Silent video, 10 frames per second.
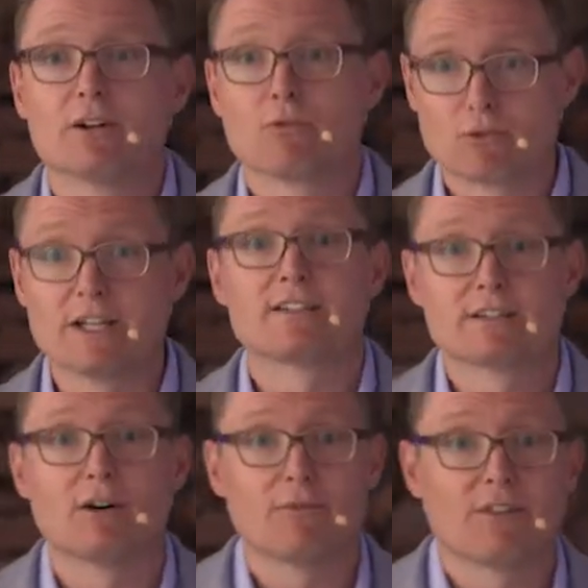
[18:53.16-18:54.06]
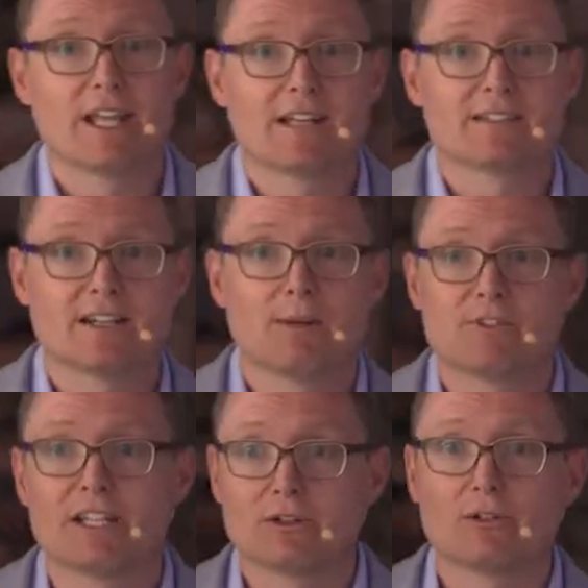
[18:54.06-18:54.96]
rid of that
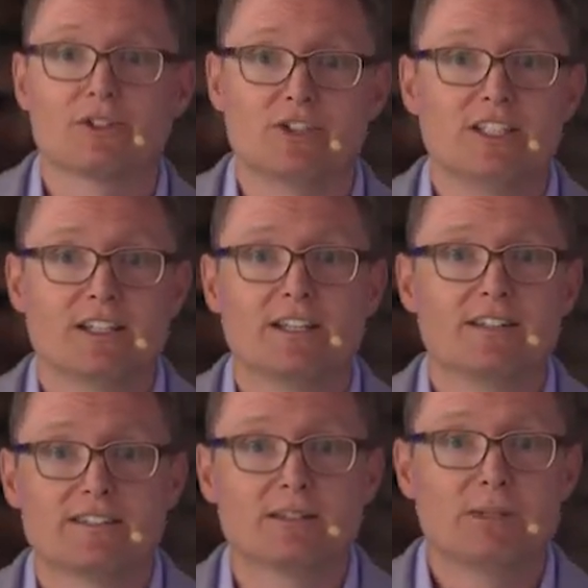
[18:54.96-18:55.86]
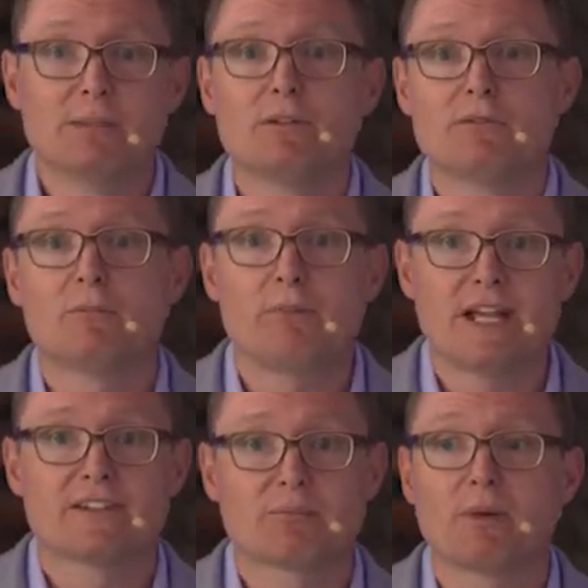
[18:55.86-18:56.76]
technology, and the people will
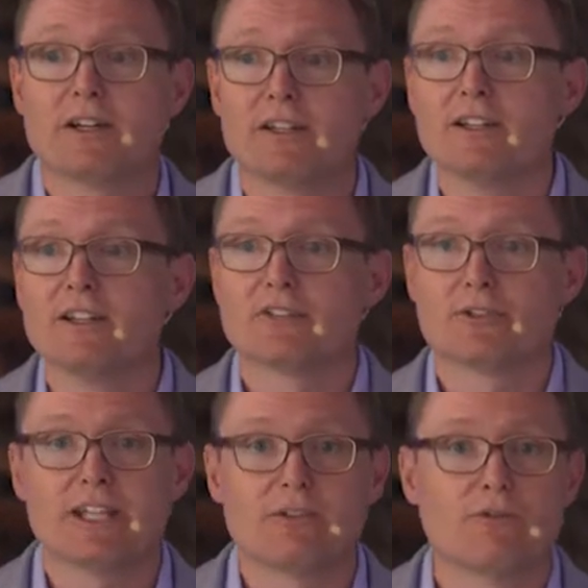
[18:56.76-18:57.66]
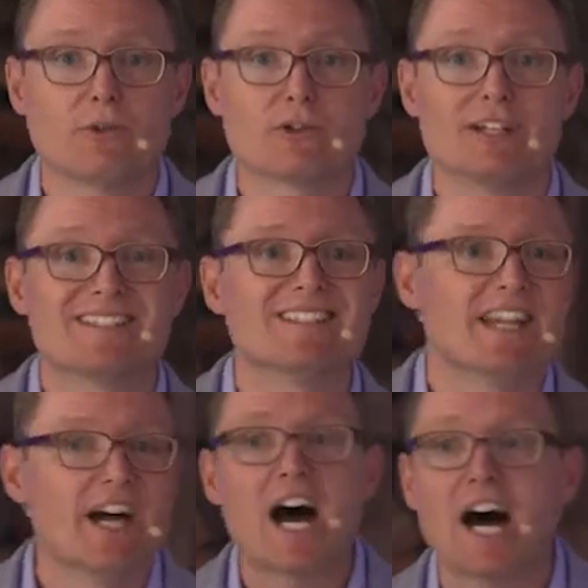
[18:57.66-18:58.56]
pass by. So therefore, it's in
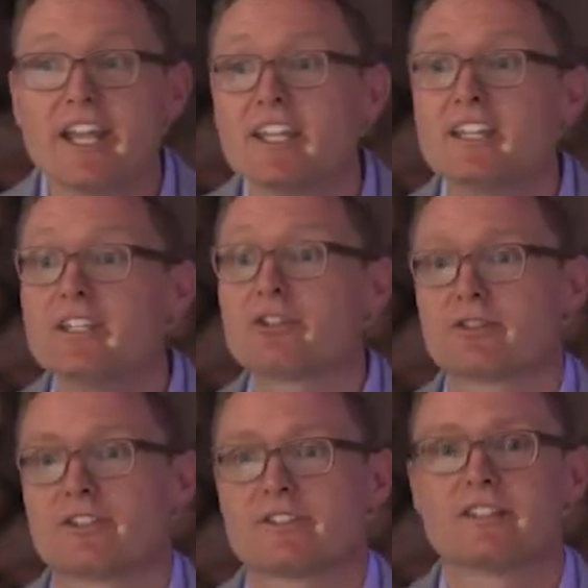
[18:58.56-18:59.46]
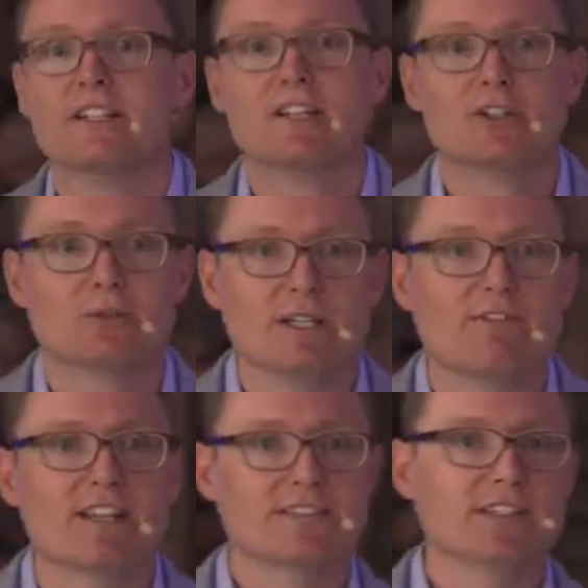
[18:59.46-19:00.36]
their high interest to
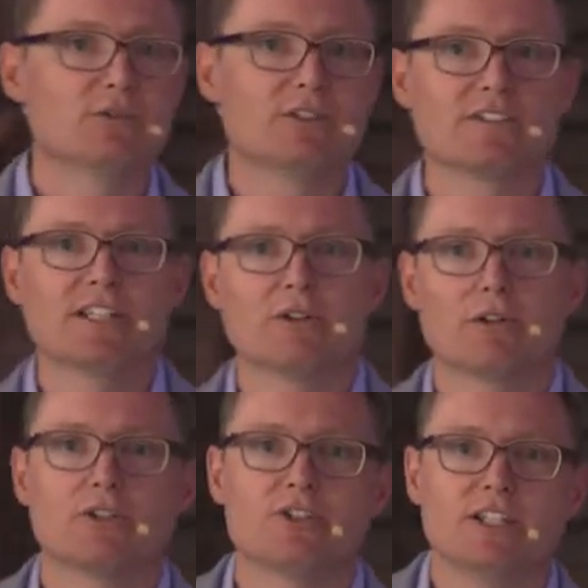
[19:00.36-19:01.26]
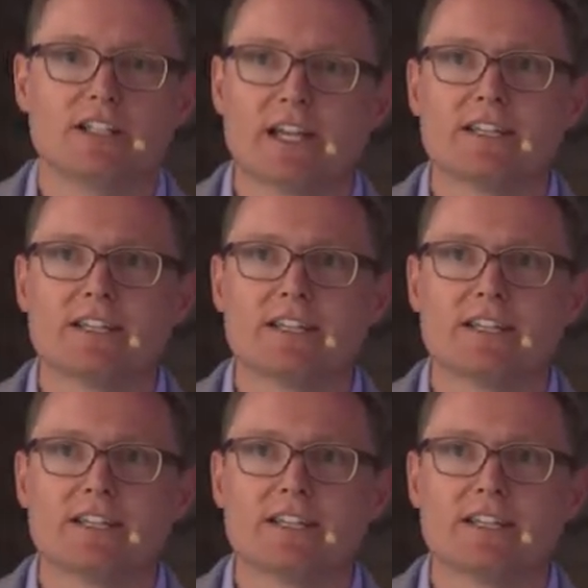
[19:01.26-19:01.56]
invest into this technology. And I